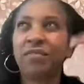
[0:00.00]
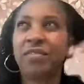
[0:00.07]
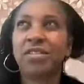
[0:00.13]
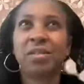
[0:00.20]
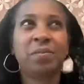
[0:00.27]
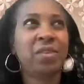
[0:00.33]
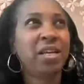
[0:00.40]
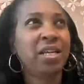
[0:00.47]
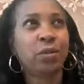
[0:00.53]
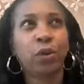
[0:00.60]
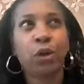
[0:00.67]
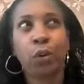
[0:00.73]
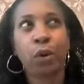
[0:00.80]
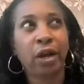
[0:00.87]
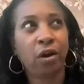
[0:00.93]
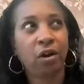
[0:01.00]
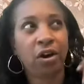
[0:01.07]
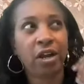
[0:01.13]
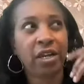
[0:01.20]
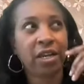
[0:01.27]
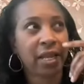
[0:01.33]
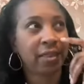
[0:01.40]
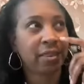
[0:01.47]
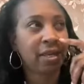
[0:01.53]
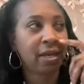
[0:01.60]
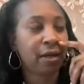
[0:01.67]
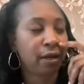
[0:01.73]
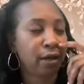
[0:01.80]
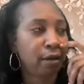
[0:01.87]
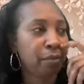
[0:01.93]
and some things were going on. And I think
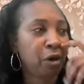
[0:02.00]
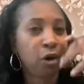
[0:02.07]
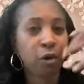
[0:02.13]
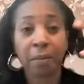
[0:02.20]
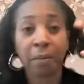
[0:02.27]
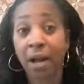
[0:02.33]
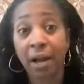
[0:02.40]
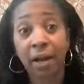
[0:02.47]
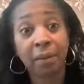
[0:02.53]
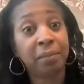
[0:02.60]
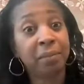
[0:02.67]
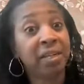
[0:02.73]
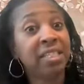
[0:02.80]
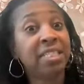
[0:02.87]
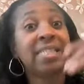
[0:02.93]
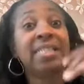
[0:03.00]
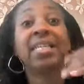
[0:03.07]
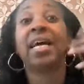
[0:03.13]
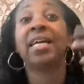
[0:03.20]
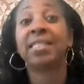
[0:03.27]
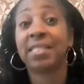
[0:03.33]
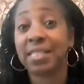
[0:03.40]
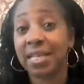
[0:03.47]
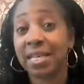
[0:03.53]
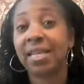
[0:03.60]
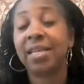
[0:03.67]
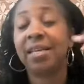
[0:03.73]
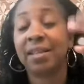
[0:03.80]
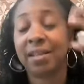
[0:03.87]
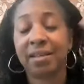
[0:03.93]
her mom did not
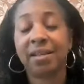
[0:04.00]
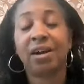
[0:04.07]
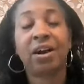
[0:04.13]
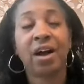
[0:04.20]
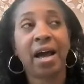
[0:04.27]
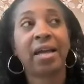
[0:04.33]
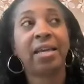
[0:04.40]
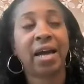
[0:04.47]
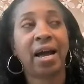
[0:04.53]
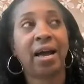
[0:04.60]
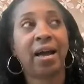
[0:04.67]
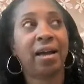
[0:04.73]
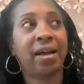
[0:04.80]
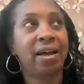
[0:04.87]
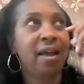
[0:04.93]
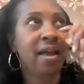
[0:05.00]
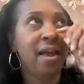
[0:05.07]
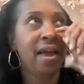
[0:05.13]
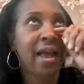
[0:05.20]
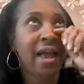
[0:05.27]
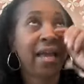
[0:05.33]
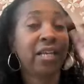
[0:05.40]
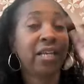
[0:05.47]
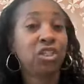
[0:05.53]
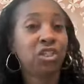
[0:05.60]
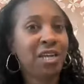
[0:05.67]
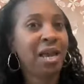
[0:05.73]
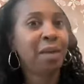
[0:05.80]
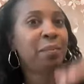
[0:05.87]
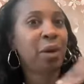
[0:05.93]
see eye to eye. And
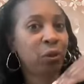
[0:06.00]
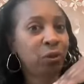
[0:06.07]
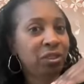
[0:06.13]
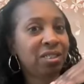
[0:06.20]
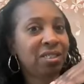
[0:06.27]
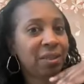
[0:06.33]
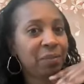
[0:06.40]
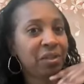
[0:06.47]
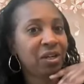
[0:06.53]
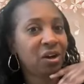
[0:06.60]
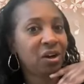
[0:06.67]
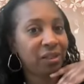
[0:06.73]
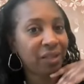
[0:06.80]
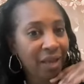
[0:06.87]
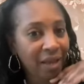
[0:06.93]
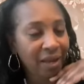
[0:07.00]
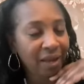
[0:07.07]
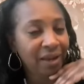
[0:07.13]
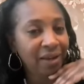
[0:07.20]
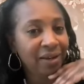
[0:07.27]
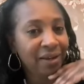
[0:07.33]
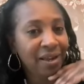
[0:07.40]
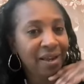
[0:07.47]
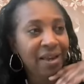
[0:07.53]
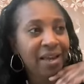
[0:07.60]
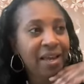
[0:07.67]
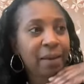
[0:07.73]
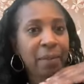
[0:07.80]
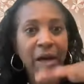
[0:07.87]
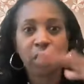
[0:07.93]
she had posted something online
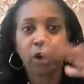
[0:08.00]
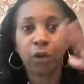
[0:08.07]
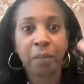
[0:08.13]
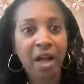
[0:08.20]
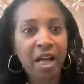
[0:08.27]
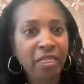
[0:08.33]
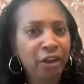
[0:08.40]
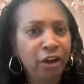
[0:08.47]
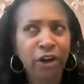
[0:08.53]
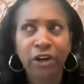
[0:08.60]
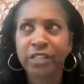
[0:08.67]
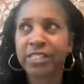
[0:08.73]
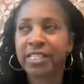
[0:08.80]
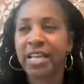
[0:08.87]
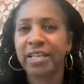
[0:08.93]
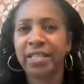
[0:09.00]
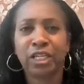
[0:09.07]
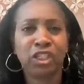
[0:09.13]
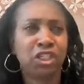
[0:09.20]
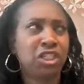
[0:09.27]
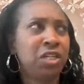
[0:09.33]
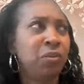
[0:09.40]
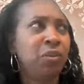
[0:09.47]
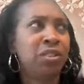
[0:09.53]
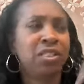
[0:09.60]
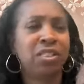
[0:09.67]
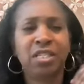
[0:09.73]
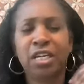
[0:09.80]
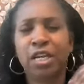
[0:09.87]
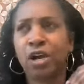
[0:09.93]
about her mother, saying that she was,
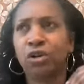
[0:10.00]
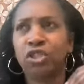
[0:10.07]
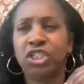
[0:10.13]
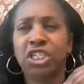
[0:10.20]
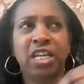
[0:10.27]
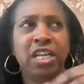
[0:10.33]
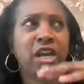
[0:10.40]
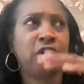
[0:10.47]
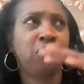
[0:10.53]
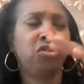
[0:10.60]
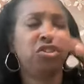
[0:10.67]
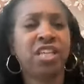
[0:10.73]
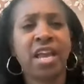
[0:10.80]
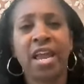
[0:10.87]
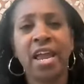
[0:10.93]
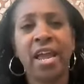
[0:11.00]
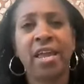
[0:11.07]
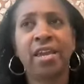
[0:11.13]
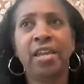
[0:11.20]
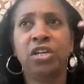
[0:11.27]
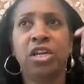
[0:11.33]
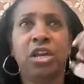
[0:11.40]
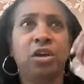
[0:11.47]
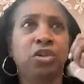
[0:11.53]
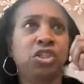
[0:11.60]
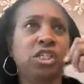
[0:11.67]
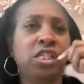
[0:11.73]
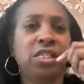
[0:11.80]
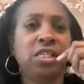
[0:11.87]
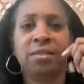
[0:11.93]
she didn't understand, and she